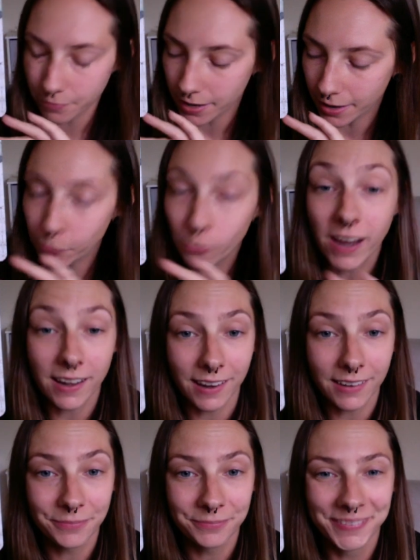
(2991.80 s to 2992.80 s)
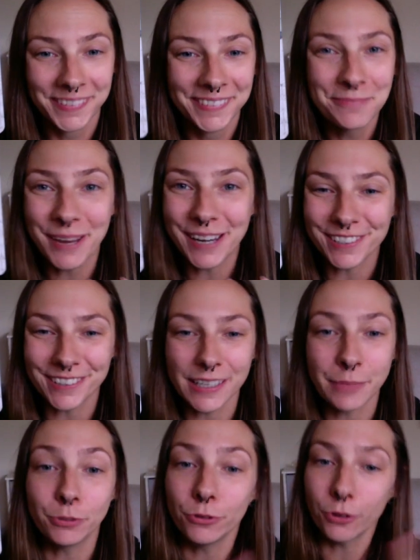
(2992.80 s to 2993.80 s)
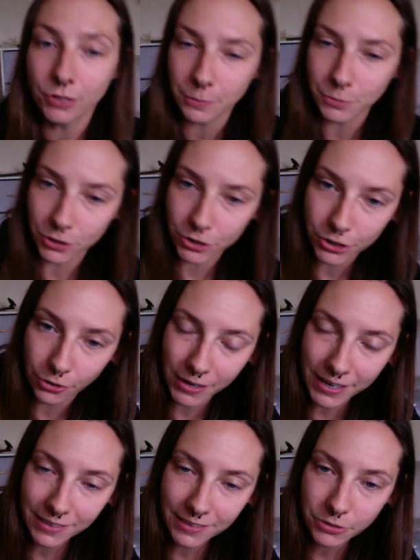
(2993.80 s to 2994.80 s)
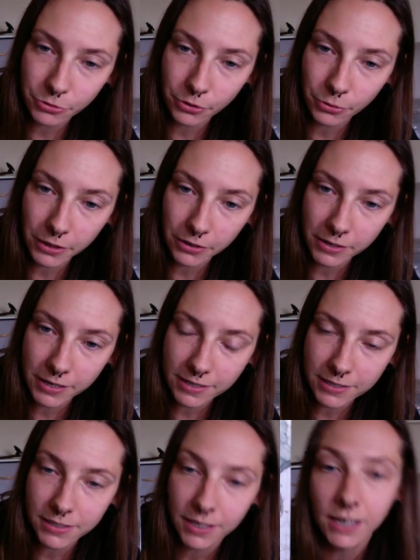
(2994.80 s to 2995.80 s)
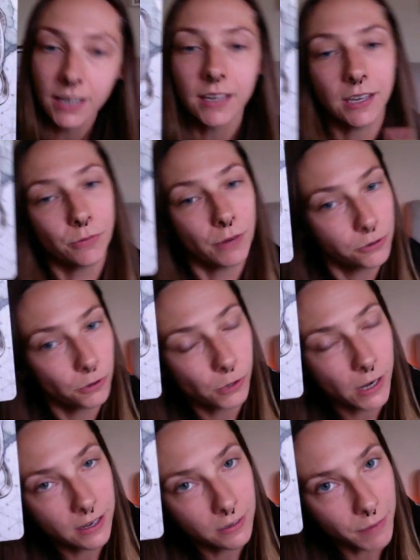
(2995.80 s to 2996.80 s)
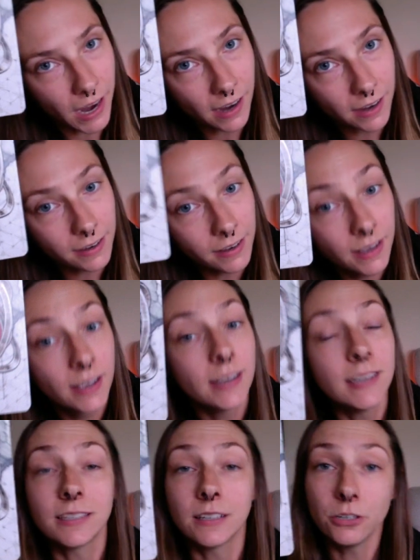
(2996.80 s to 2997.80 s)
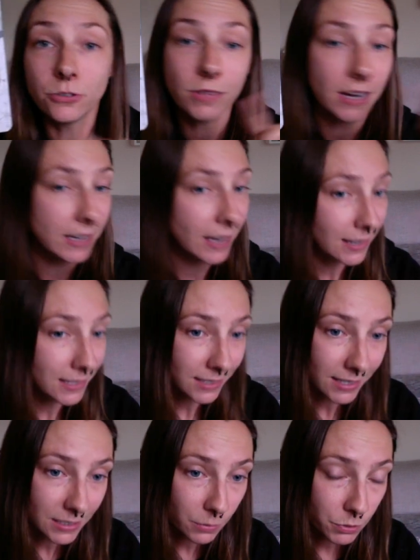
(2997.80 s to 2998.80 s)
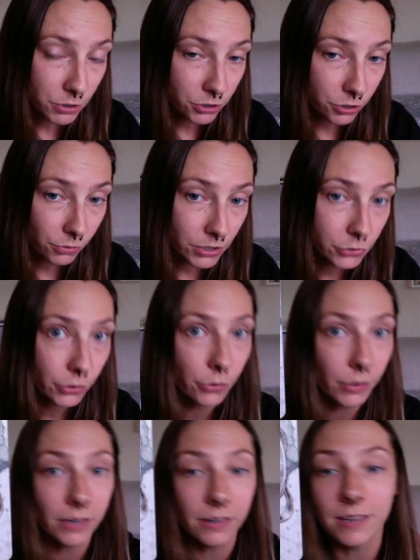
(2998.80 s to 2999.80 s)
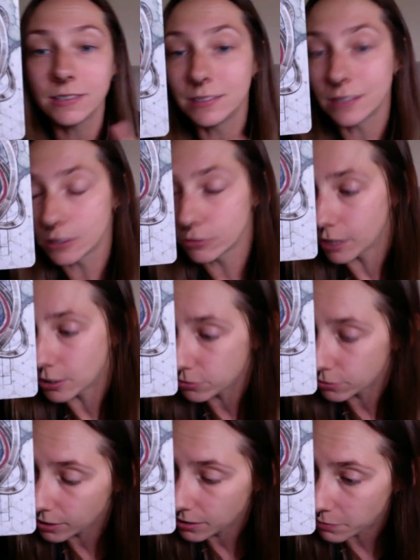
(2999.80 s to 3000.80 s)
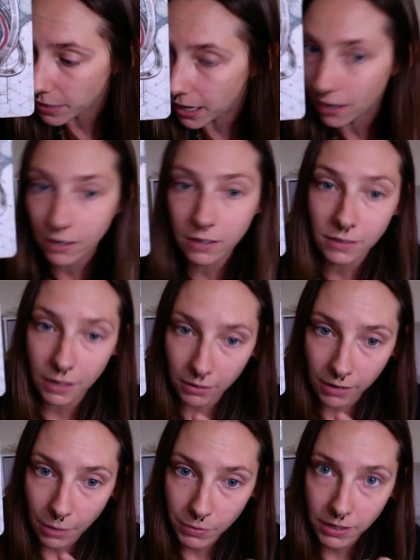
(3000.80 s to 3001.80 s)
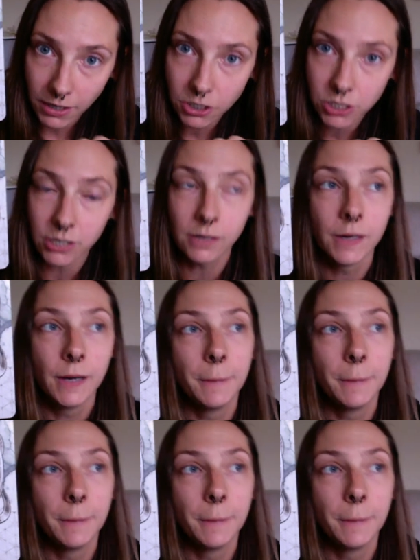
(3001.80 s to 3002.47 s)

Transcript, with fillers: I'm waiting patiently. Pluto dipped his toe into Aquarius. He retrograded back. He's going to do that again. He's going to dip his toe into Aquarius. He's going to retrograde back. That'll happen next year.